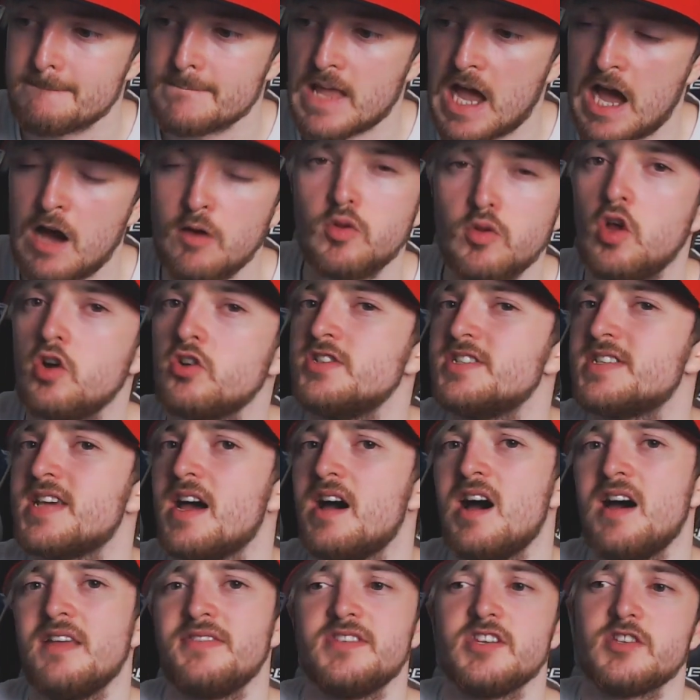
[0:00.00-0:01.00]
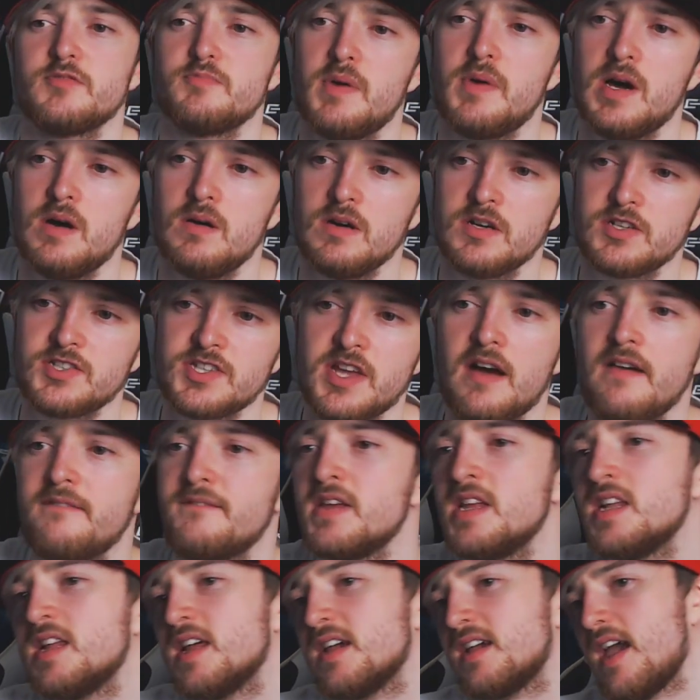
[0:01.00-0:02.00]
long he's had this power. Because I
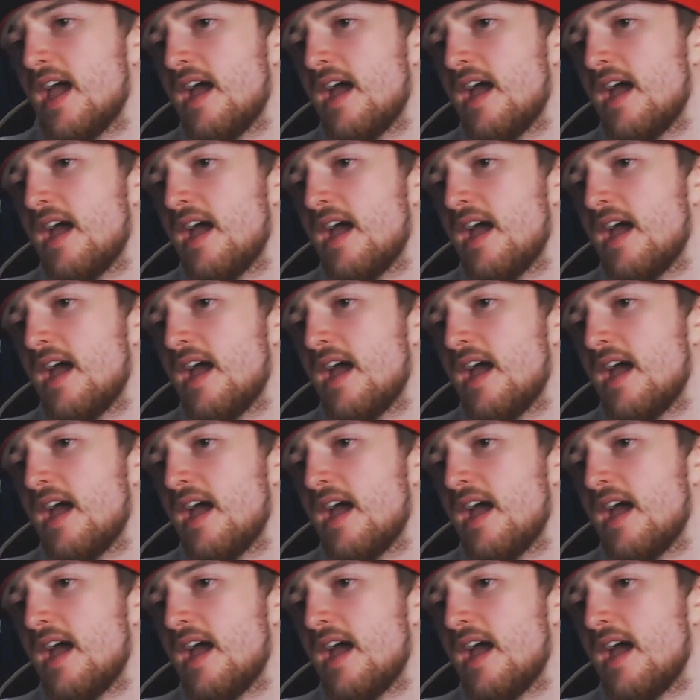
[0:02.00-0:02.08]
feel like